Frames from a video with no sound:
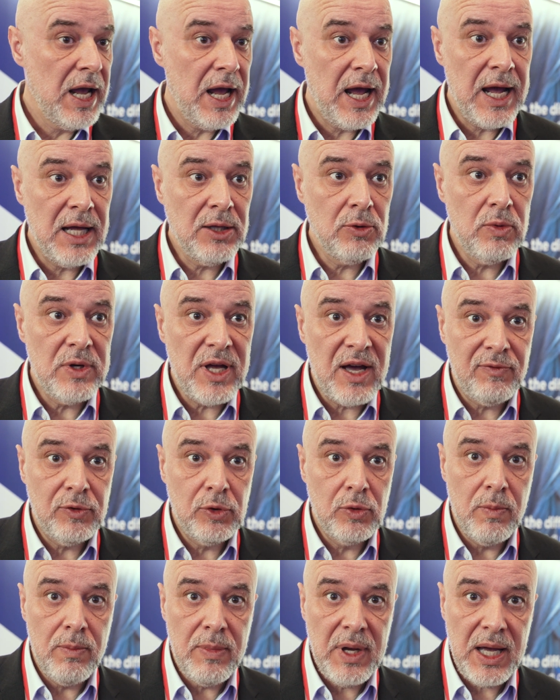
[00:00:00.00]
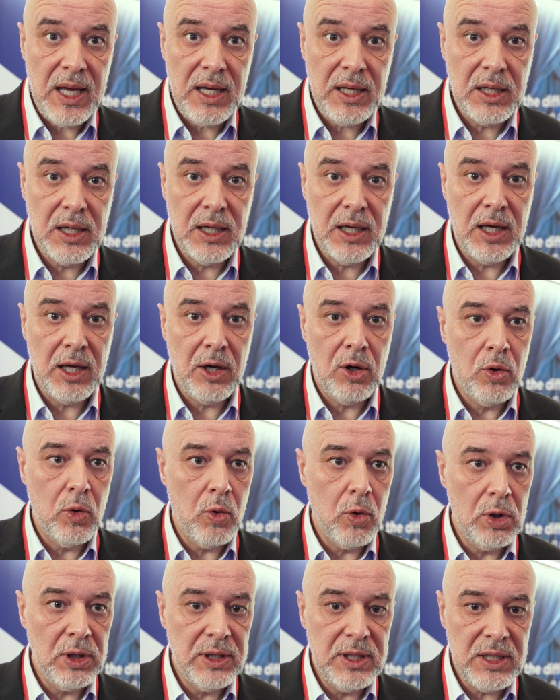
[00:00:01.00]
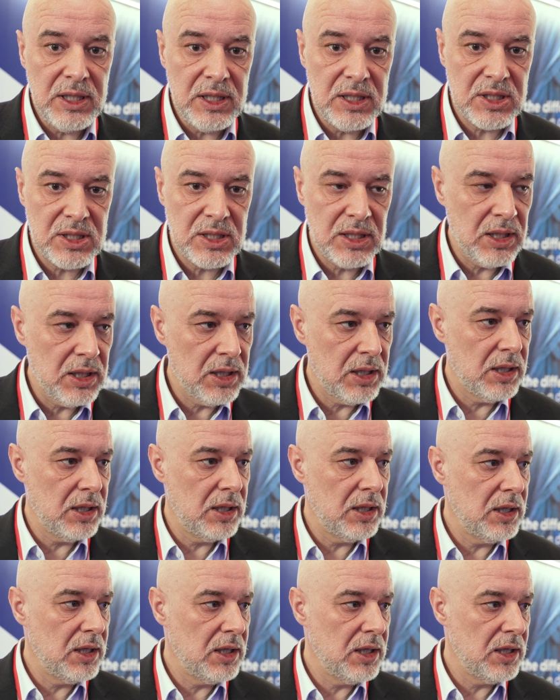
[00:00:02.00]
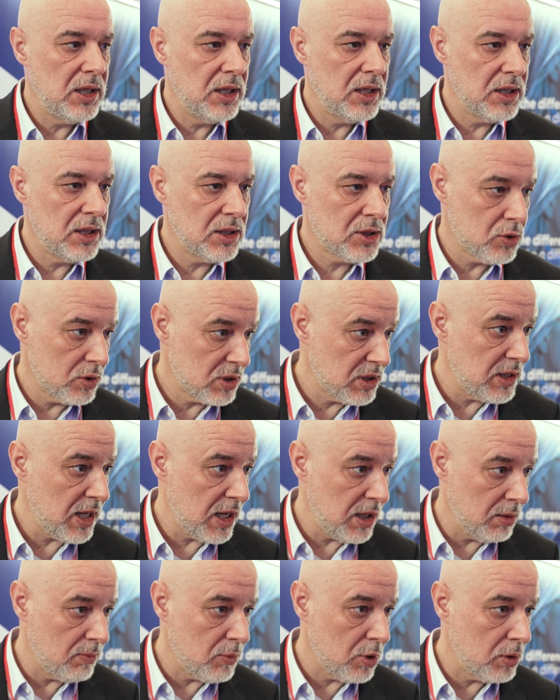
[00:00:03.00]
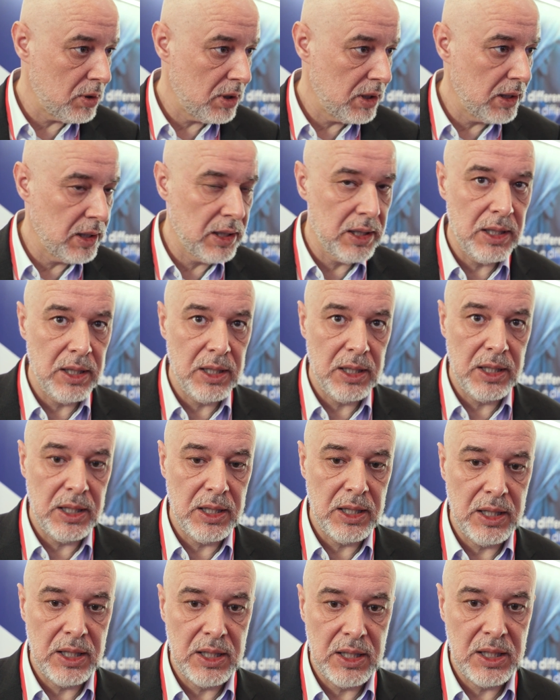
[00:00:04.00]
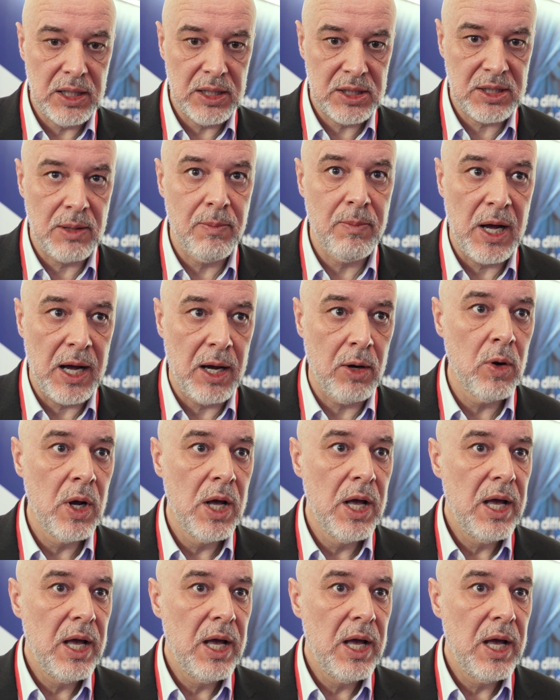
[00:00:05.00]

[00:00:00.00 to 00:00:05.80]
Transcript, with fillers: and we have to make uh, all this uh, uh, sustainable mm. somehow.